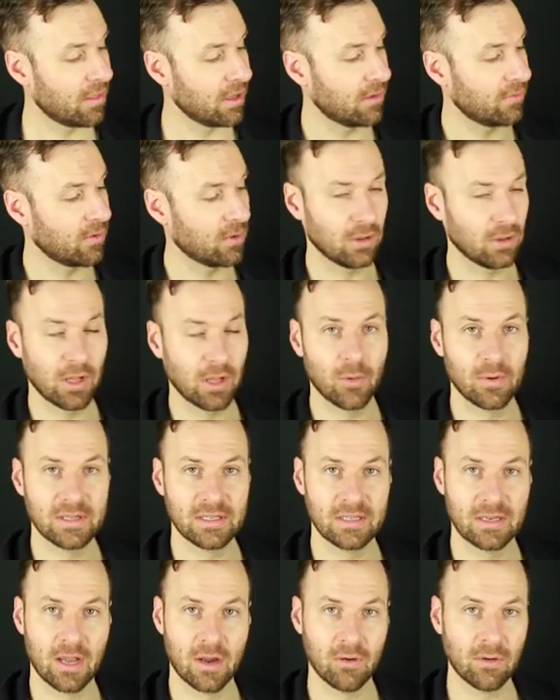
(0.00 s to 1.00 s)
Think of your
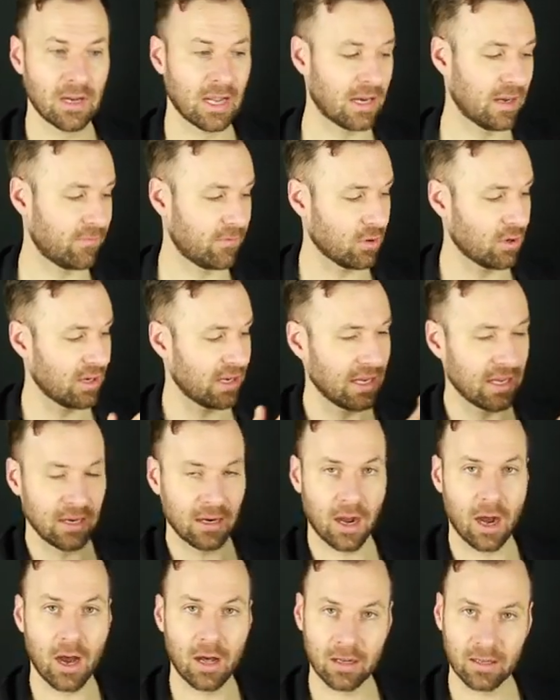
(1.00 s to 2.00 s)
lowest note, and if you're
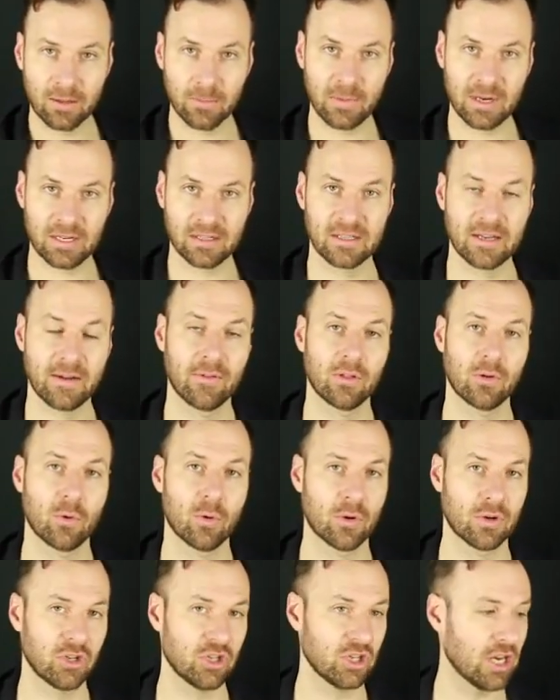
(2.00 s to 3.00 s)
on a diminished seventh
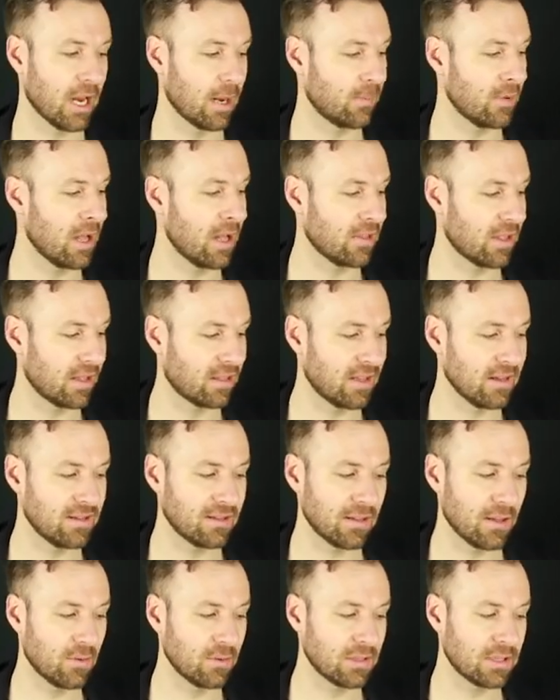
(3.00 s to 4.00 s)
chord shape, that this
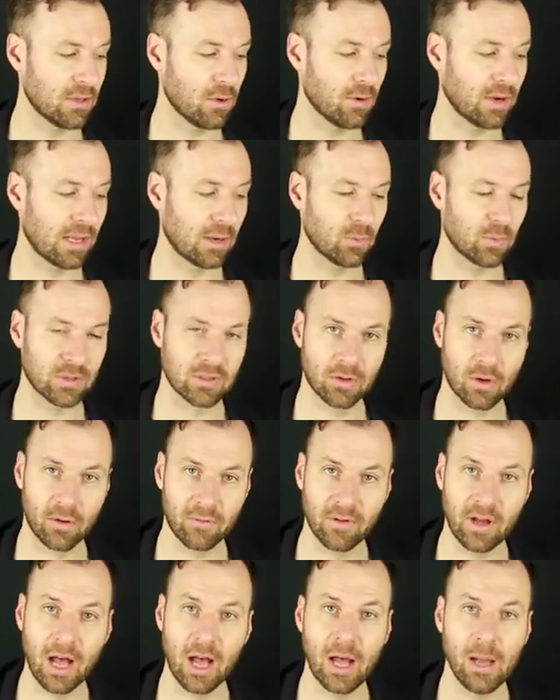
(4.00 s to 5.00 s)
lowest note can
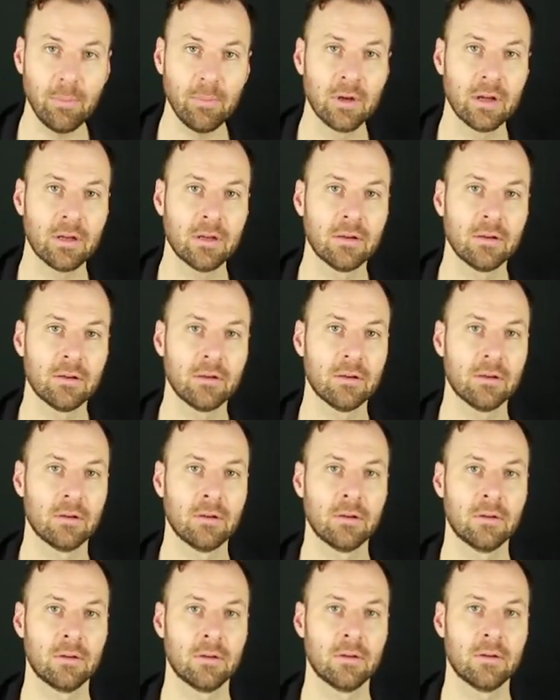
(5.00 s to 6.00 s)
resolve up
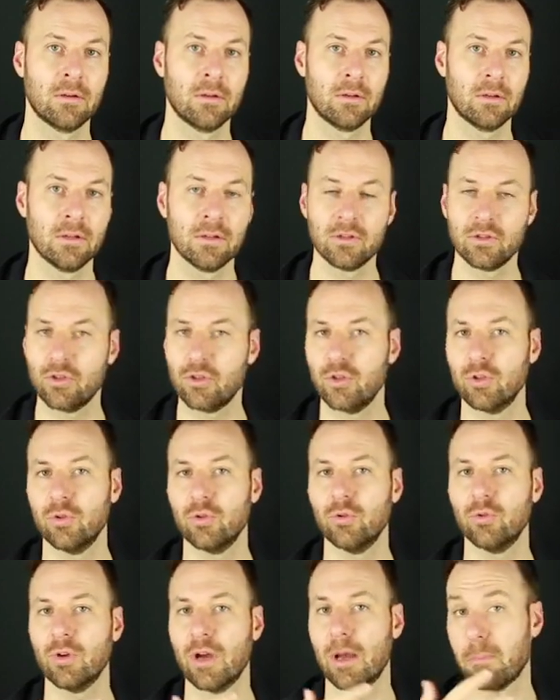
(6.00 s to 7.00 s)

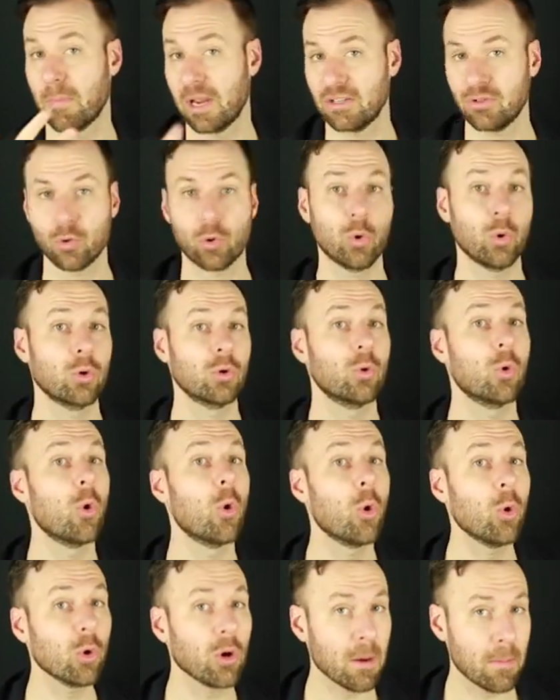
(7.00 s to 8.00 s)
to a major chord
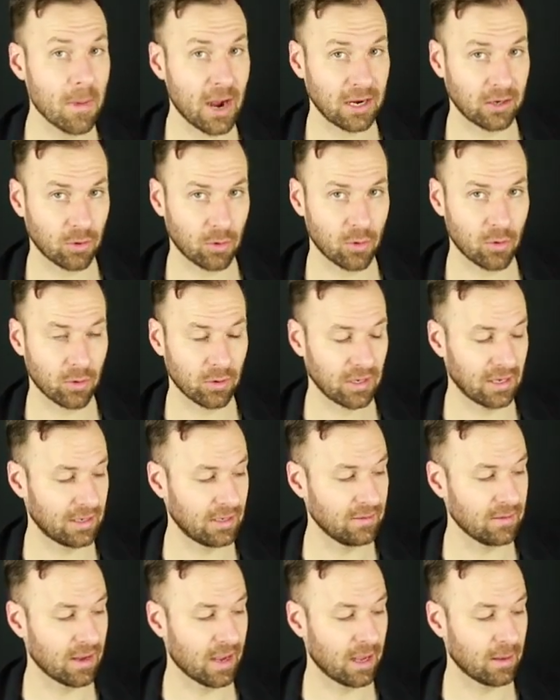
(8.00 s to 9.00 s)
or a minor chord
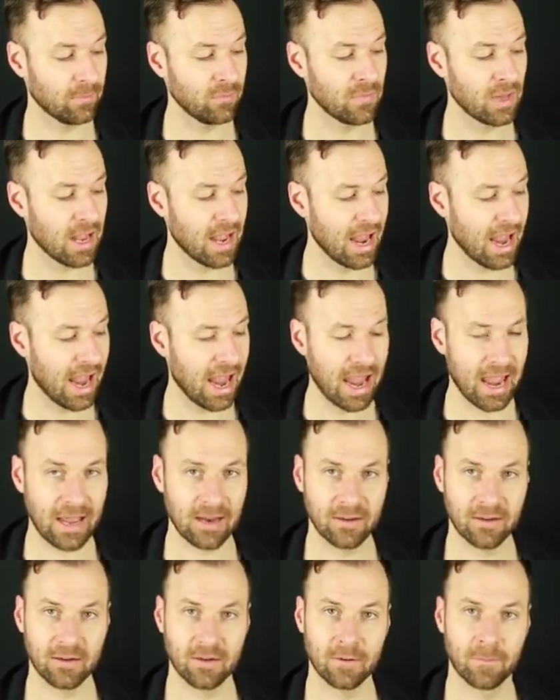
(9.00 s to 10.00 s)
anytime,
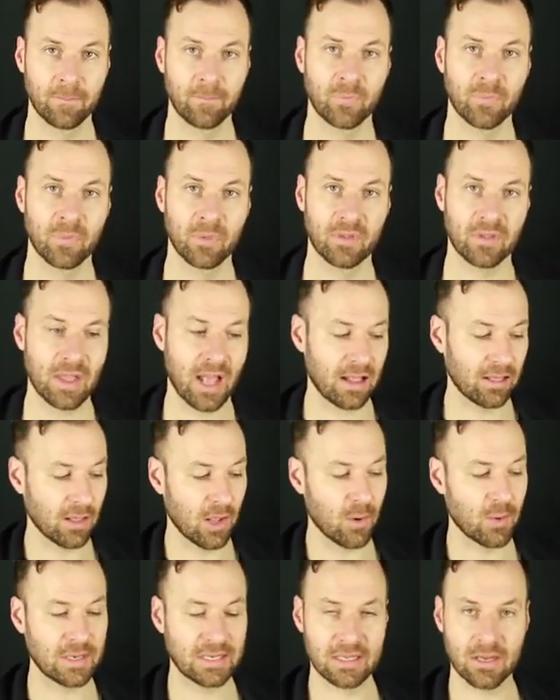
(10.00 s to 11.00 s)
and that
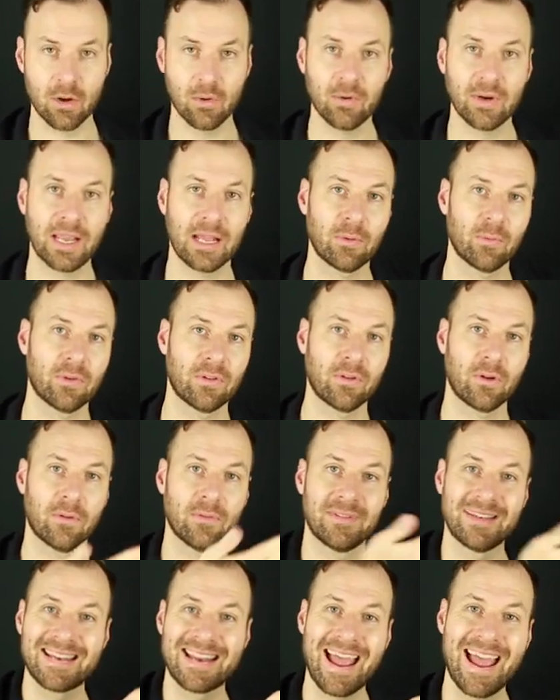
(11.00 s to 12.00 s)
lowest note can
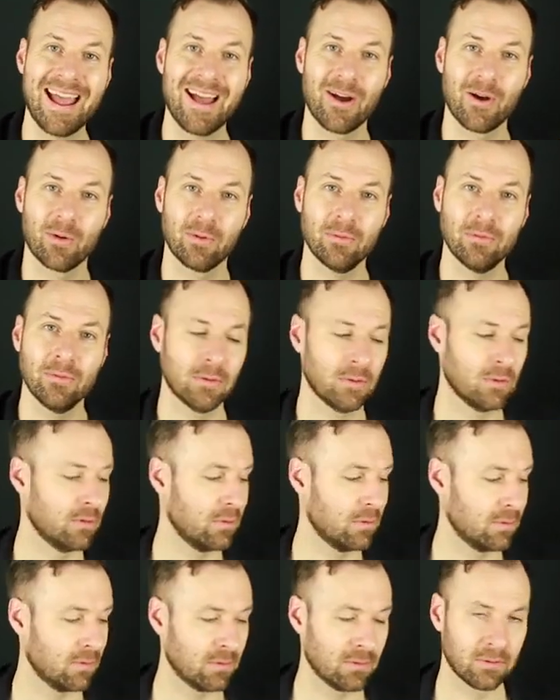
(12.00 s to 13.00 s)
resolve
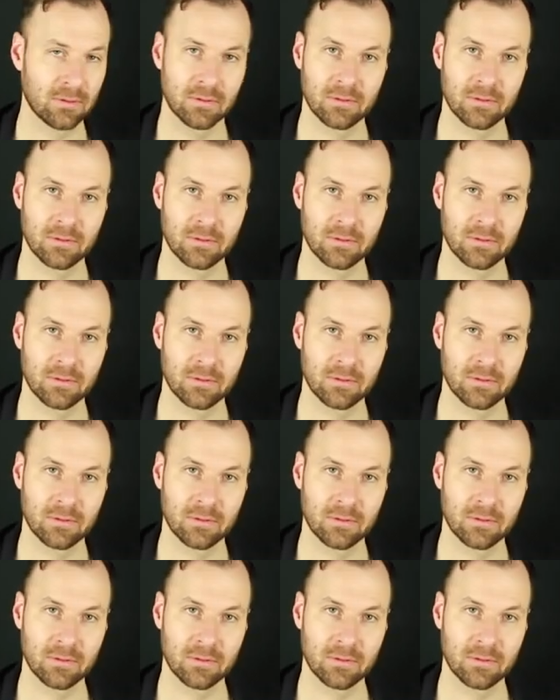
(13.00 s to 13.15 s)
down